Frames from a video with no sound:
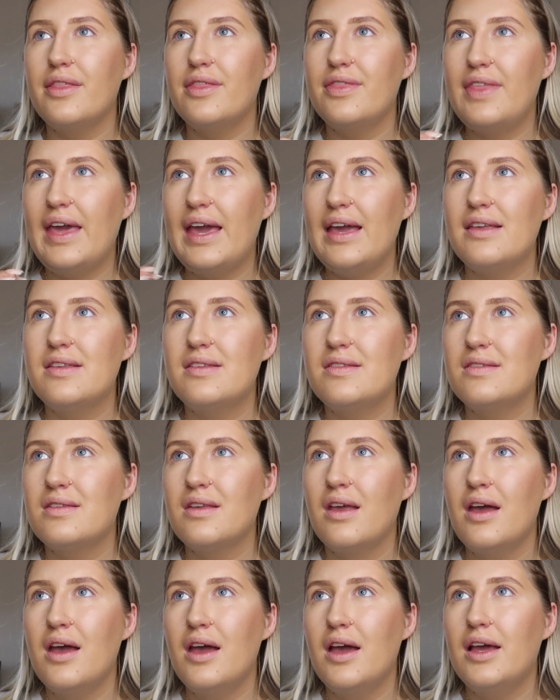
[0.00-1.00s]
this
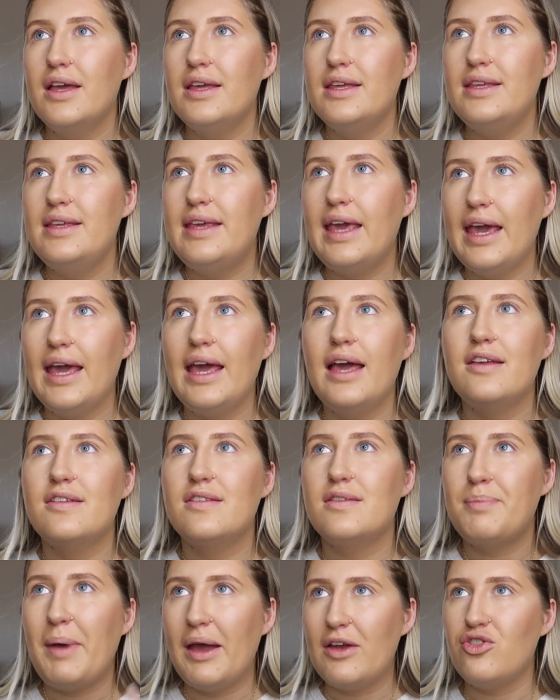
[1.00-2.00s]
year
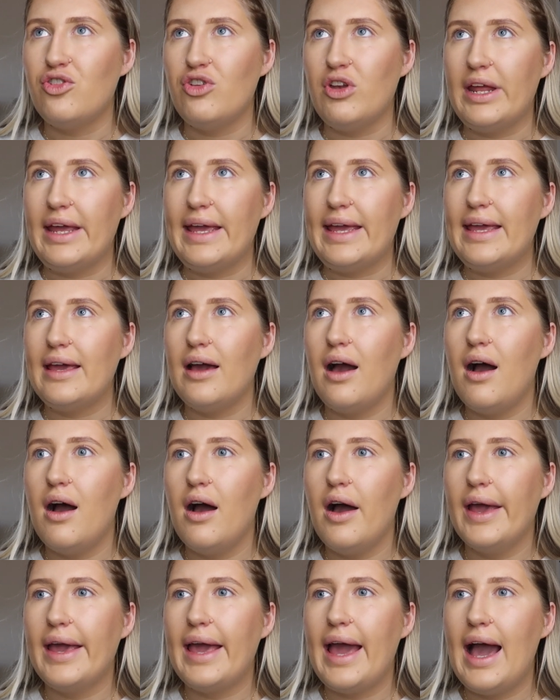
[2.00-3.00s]
especially,
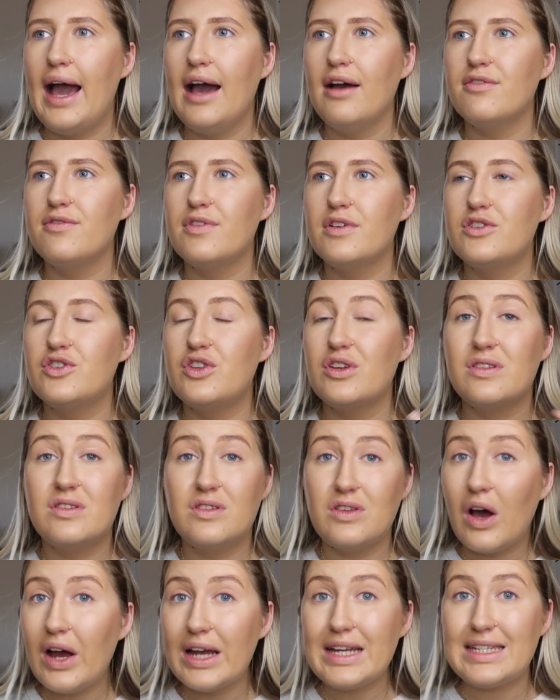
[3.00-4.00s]
I have
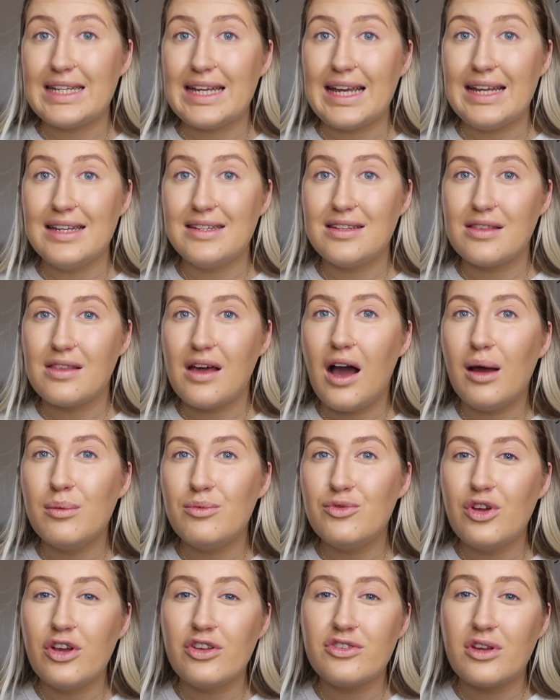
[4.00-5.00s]
decided that
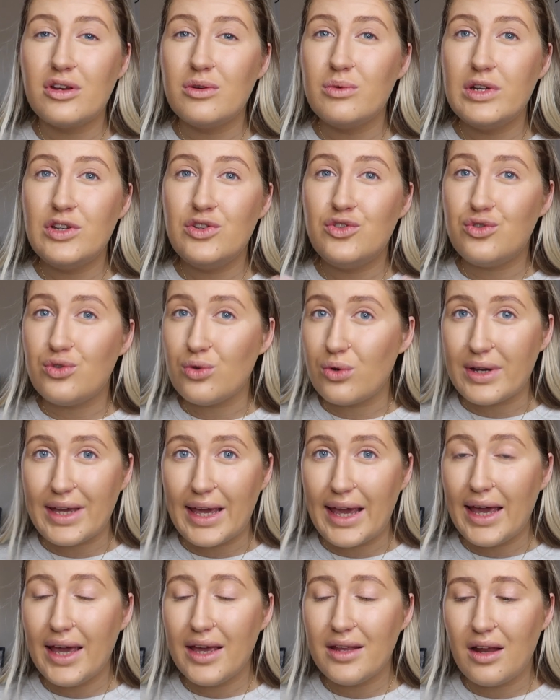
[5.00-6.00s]
I'm just going to enjoy
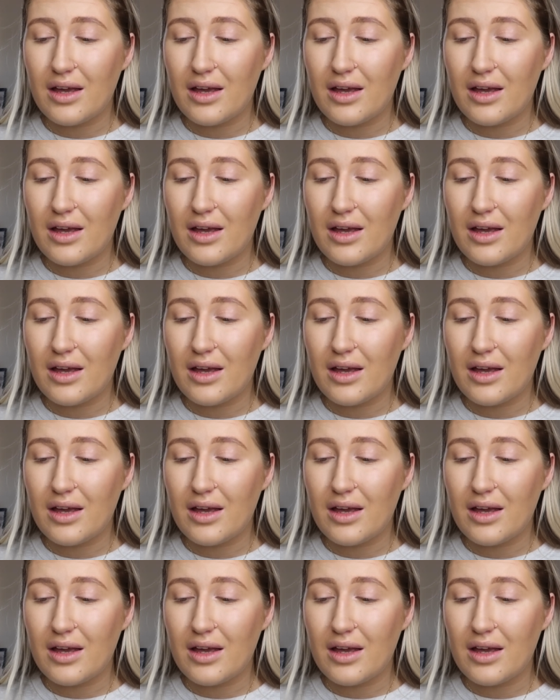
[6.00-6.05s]
it.